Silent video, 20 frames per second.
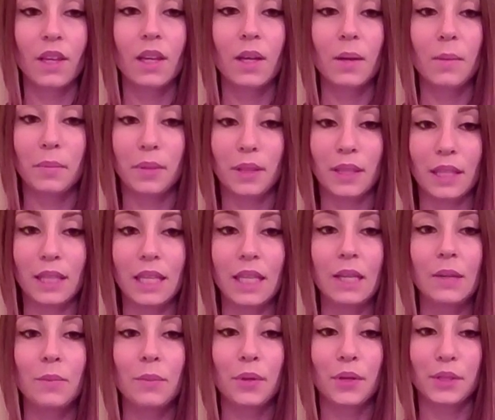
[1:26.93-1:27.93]

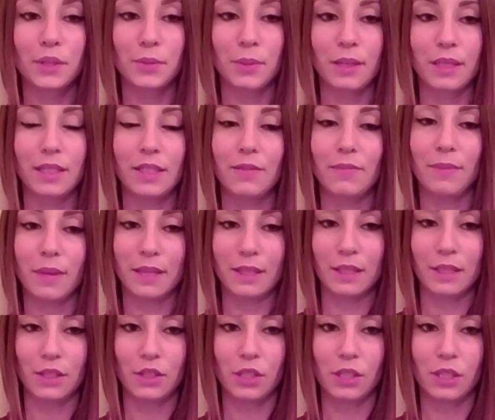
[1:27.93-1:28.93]
Completing persuasive
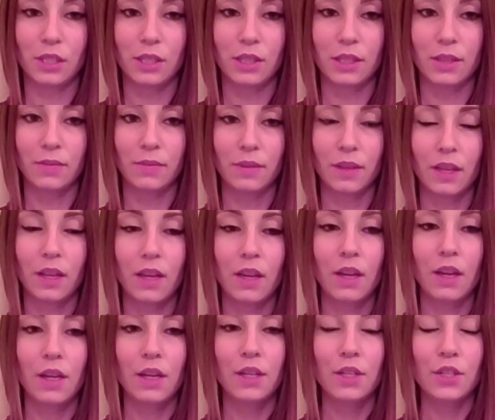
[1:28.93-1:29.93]
messages.
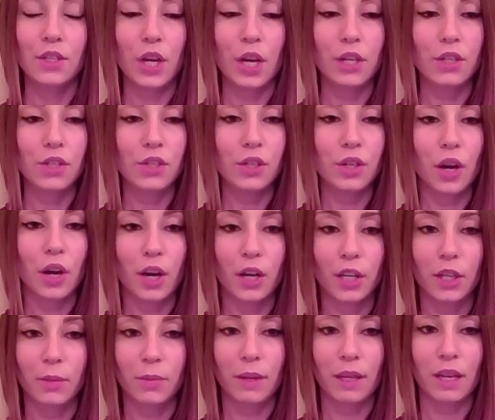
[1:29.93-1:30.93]
Judge your
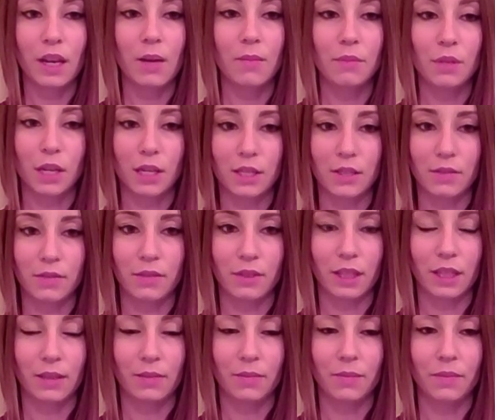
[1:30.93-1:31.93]
argument
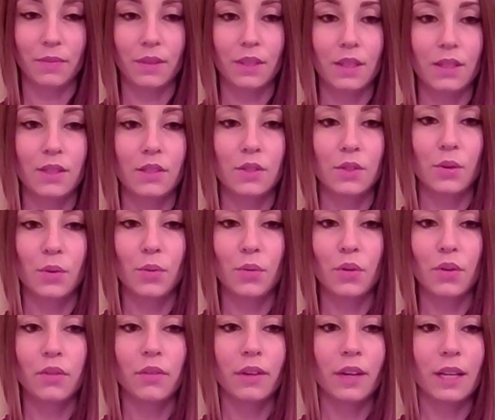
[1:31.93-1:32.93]
objectively. Don't
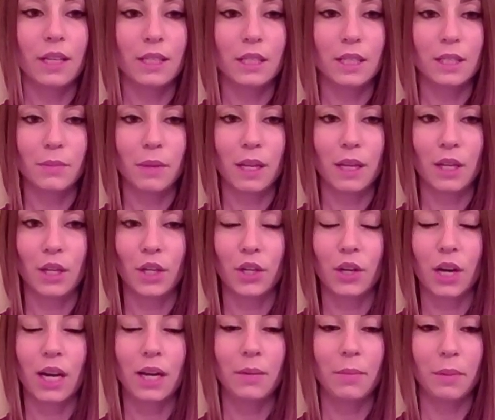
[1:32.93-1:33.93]
overestimate your
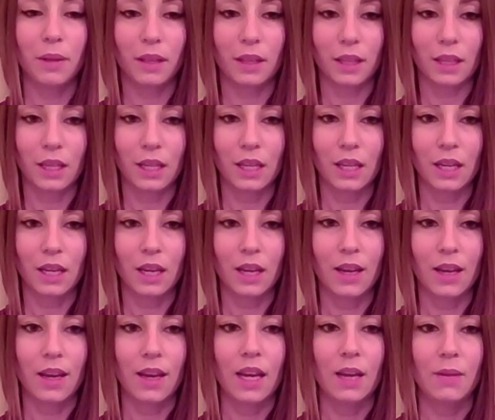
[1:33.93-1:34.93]
credibility,
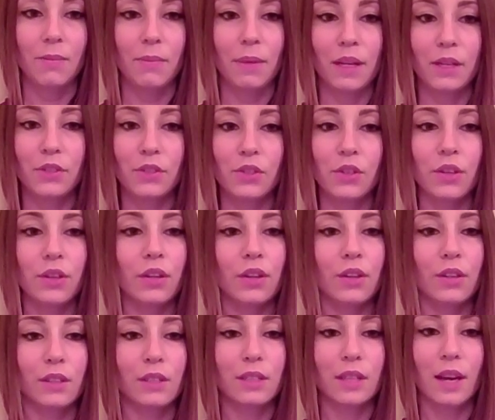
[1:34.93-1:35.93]
and make sure your
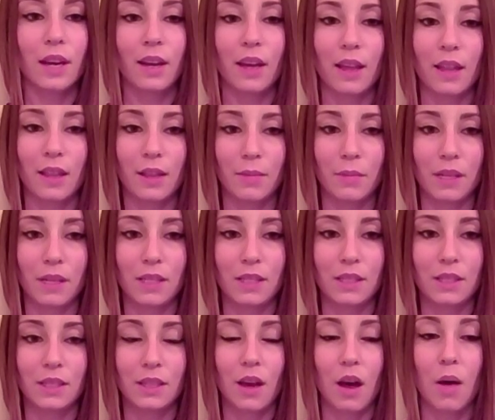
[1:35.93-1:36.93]
design
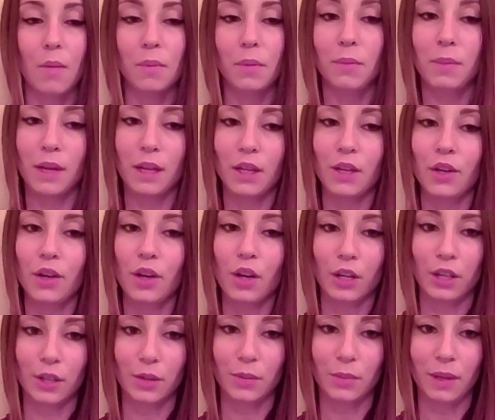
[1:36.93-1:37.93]
elements complement your
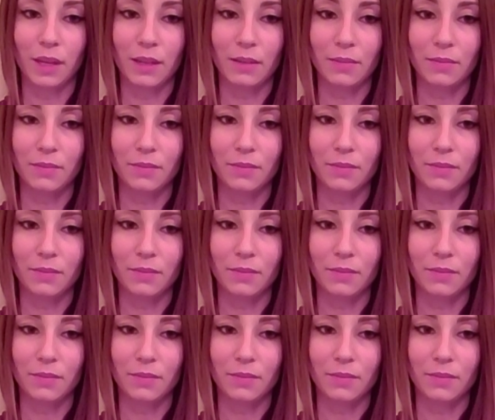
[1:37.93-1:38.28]
argument.